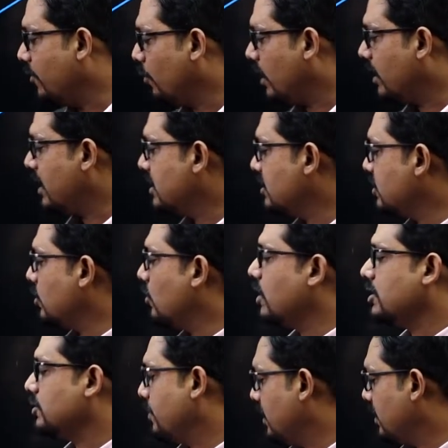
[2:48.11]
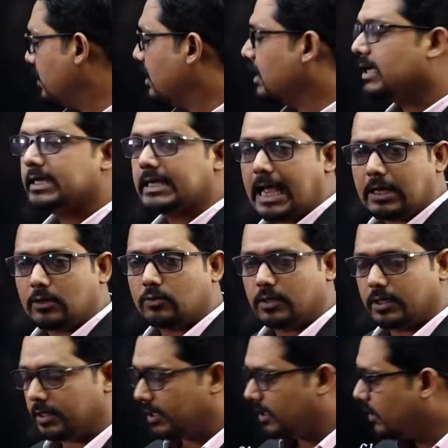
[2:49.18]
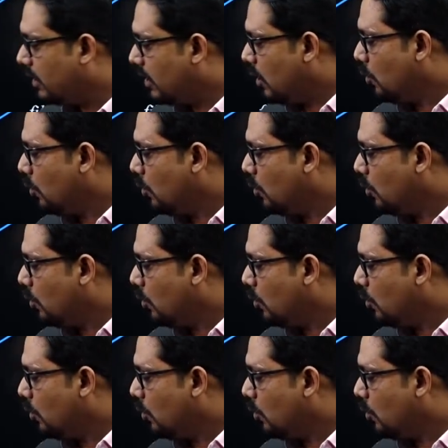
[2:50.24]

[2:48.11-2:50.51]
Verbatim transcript: 1 and 0 has been calculated.